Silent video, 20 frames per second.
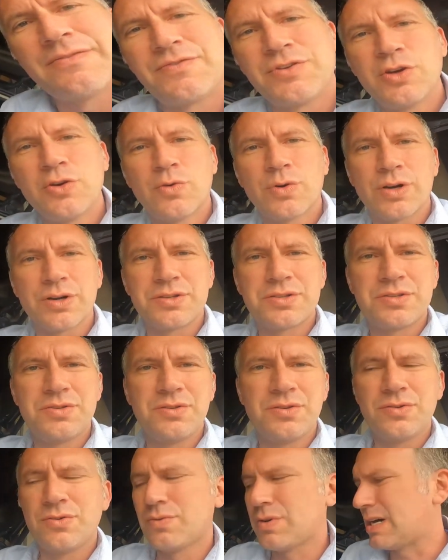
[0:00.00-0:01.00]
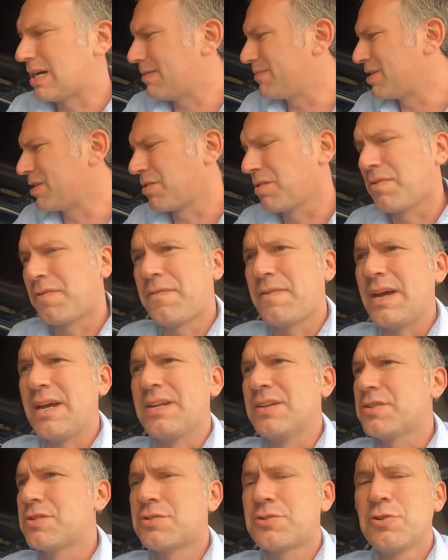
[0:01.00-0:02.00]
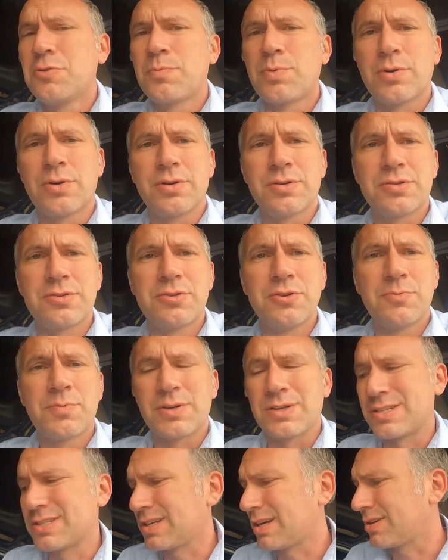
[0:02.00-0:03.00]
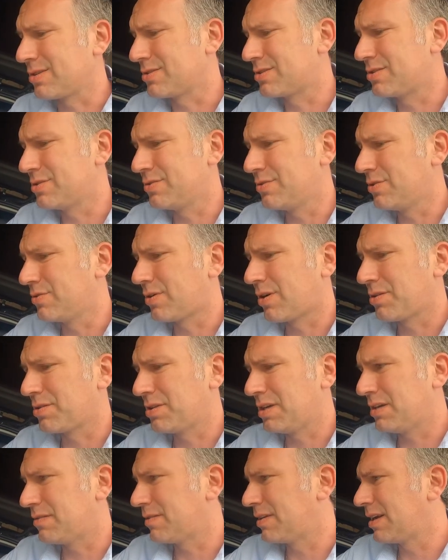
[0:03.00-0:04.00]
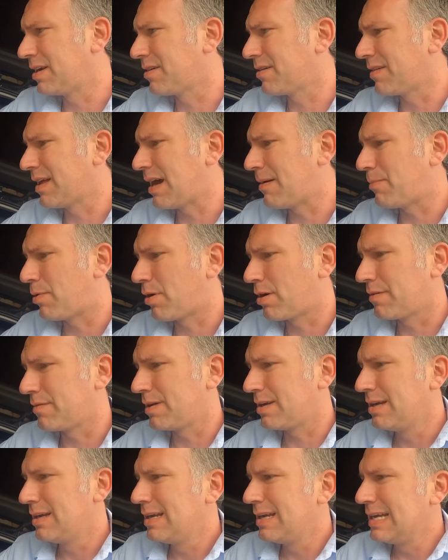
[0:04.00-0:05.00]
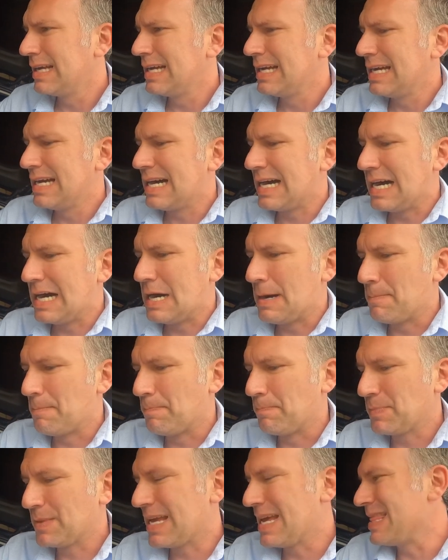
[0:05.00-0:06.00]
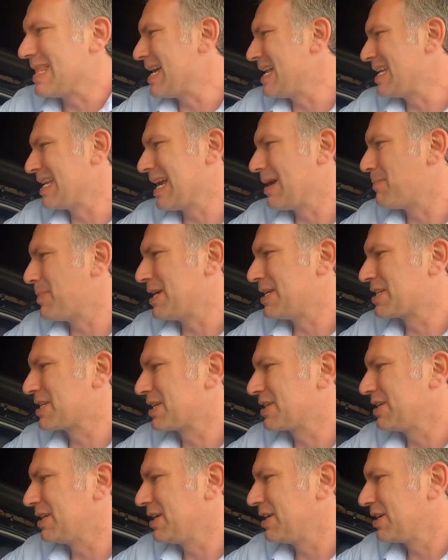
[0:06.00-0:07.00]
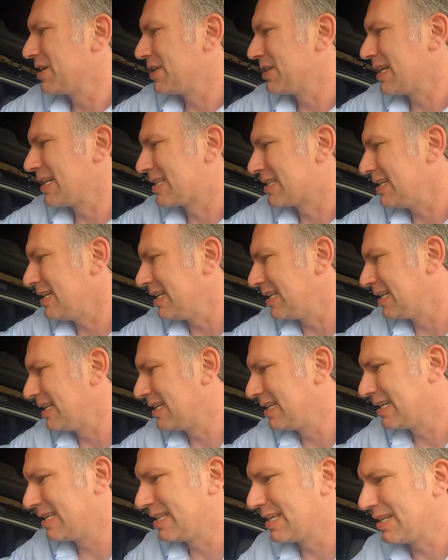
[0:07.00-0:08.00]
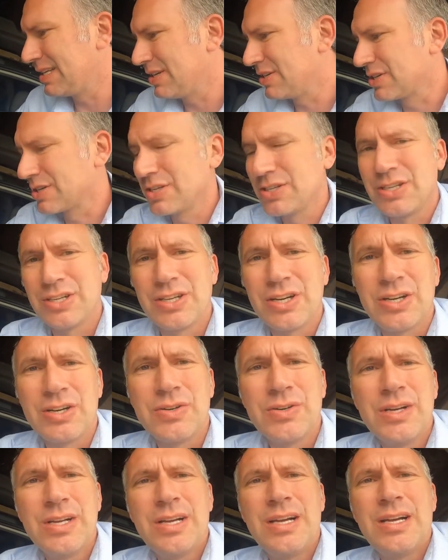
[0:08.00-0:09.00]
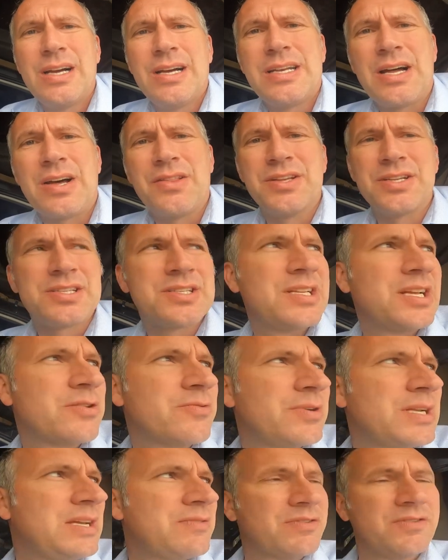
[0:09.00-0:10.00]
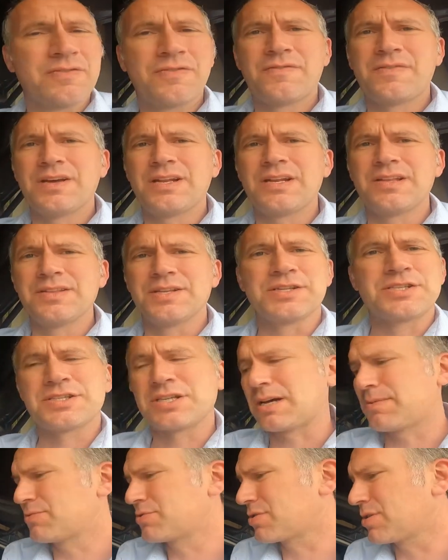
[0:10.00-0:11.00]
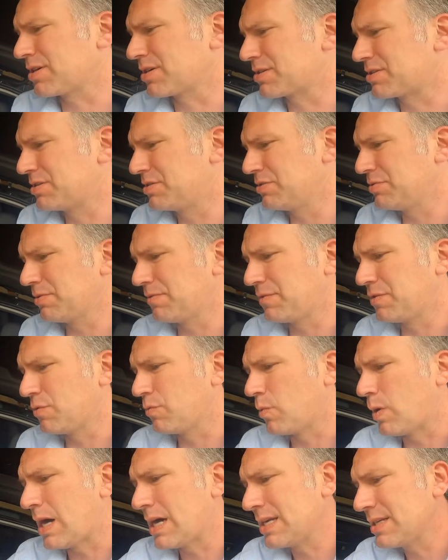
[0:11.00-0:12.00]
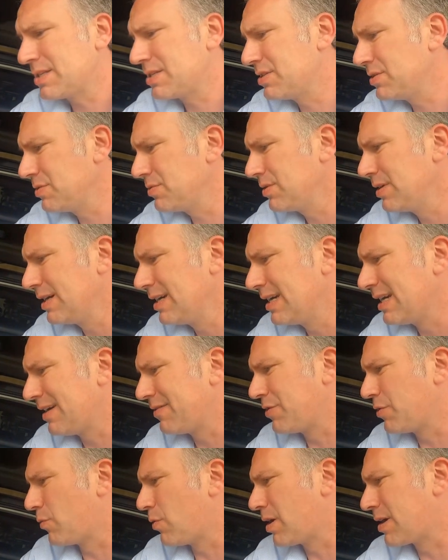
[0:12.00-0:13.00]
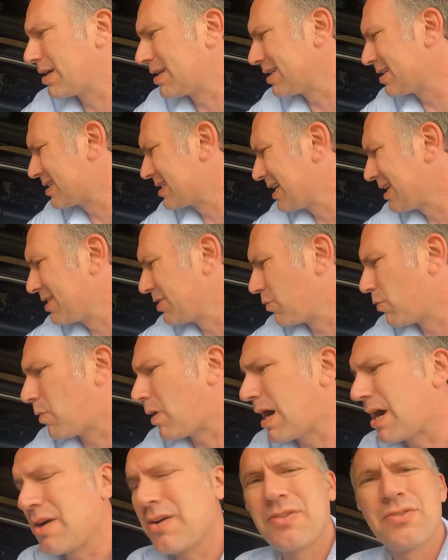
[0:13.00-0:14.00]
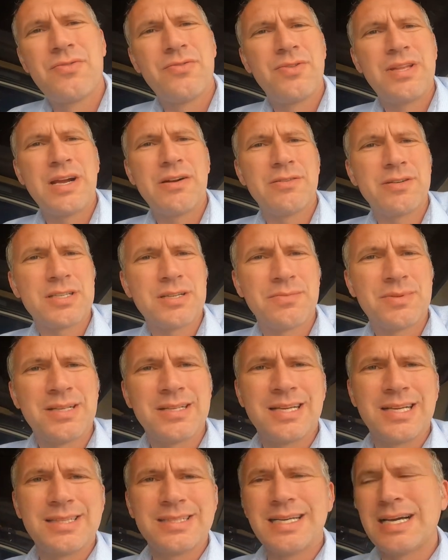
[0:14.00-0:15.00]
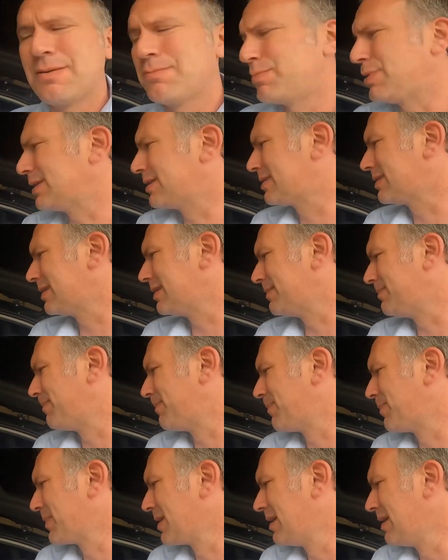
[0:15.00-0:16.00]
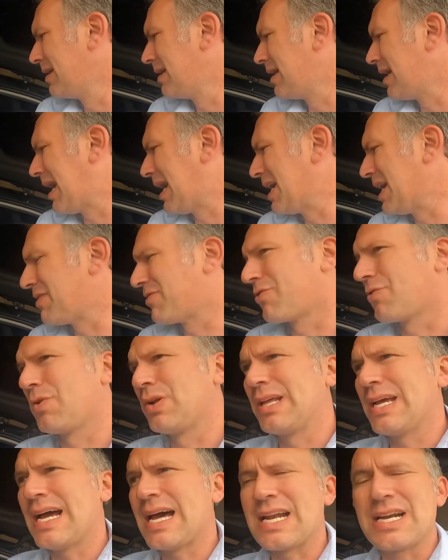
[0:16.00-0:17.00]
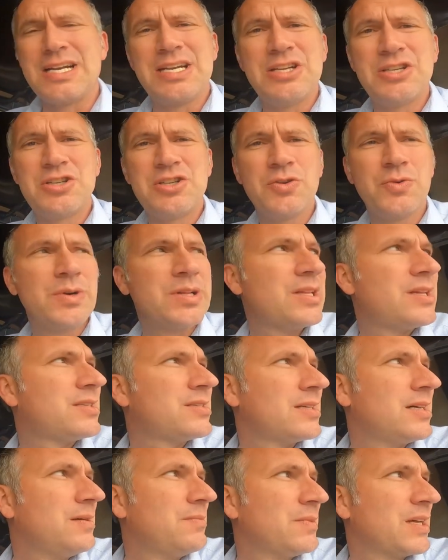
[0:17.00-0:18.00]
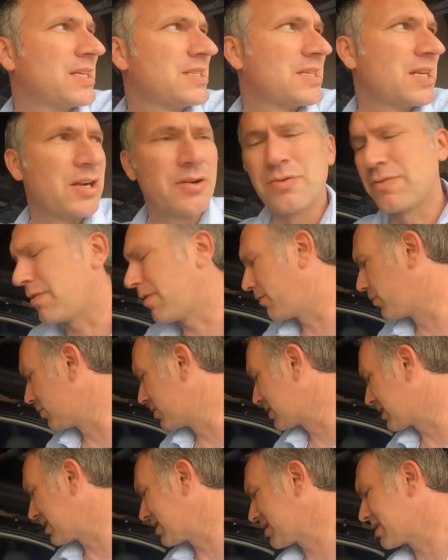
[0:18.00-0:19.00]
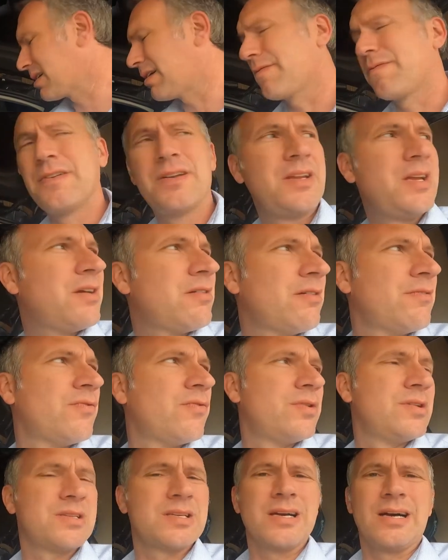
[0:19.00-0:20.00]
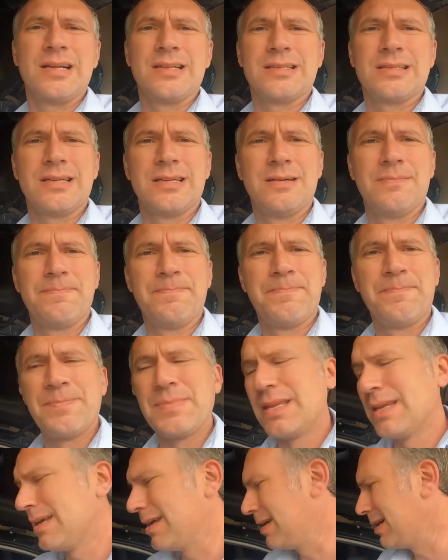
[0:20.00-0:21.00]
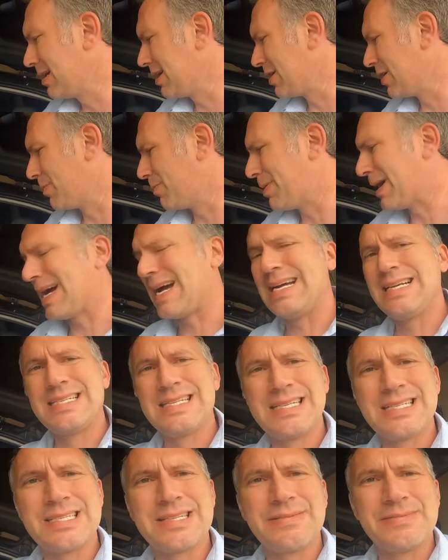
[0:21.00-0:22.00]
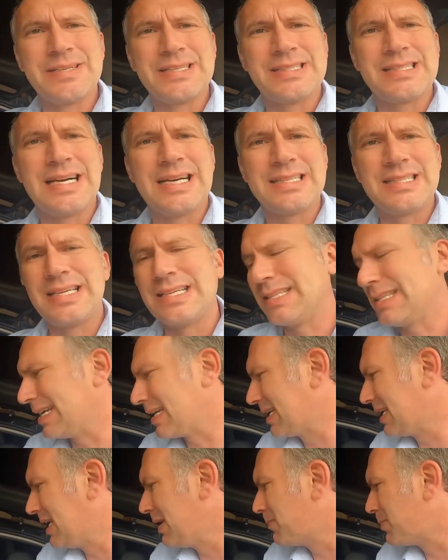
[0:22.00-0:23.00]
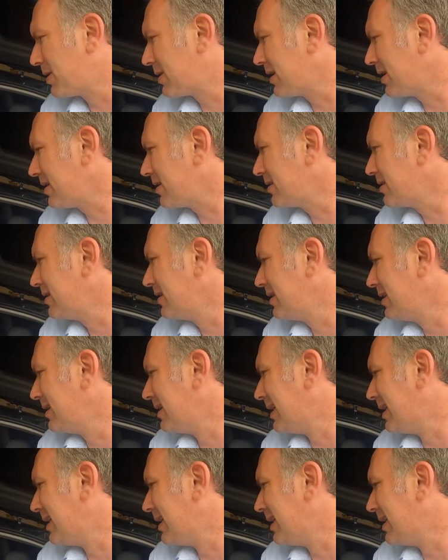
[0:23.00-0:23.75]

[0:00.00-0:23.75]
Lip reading: If you were to, the fan is super, super subtle too. You hardly even hear that part of it. That's it. Then you're good to go. Now this thing would even fit in the sub trunk too if you wanted to. If you wanted to send the wire through there or something like that. But I never really had an issue with it. Like I said, I've always got stuff in here. I've always got, bags and stuff like that that keep it there.